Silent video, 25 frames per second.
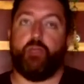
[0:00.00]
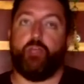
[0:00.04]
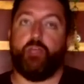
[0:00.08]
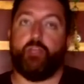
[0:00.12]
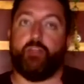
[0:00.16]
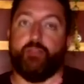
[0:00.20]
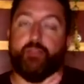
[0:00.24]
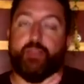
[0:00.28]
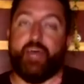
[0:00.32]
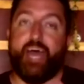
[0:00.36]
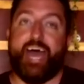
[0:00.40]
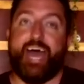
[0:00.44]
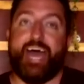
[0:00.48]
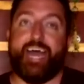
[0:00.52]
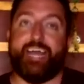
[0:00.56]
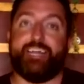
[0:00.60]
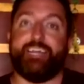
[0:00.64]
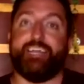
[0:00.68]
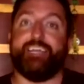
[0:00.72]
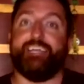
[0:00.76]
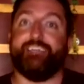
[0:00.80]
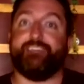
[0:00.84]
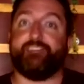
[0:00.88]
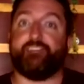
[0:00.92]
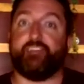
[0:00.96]
that
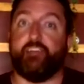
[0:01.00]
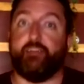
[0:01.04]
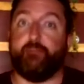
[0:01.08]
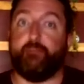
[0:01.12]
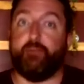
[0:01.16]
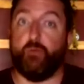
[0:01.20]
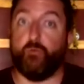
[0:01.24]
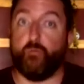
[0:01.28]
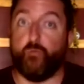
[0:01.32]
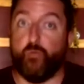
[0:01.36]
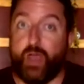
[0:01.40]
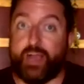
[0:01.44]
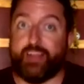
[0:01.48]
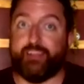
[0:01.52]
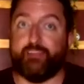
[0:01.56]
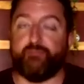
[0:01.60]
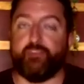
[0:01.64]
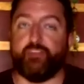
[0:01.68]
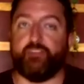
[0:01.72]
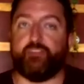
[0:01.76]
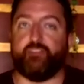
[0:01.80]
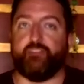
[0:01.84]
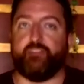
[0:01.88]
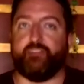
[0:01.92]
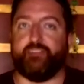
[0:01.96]
it's going to be
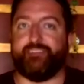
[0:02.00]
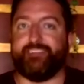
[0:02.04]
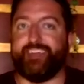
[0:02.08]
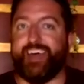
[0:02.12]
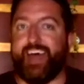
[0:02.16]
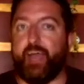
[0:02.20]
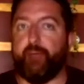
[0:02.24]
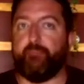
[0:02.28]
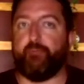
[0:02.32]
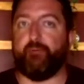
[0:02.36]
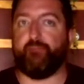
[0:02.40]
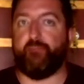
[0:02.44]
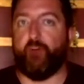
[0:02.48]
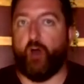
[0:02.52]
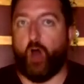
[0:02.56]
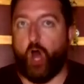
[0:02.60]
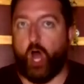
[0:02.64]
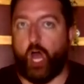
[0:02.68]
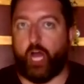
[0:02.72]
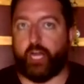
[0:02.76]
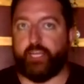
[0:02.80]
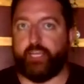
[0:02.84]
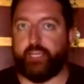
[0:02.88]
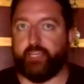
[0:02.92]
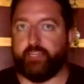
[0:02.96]
relevant to the type of
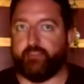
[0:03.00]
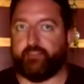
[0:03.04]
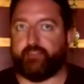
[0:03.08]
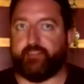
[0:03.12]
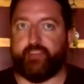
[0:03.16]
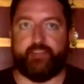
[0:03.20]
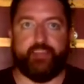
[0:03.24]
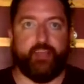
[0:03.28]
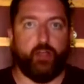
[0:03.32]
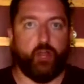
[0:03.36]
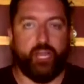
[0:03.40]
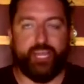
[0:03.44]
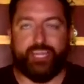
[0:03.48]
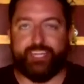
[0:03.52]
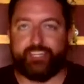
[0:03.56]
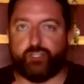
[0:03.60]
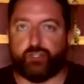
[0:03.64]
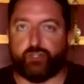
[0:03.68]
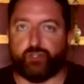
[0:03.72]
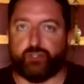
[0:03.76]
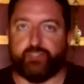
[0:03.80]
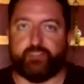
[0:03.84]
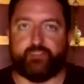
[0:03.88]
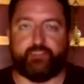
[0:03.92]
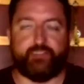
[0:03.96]
audience and their
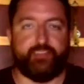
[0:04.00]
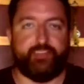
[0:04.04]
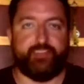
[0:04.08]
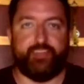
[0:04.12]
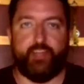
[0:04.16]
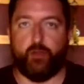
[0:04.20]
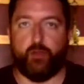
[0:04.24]
interests and their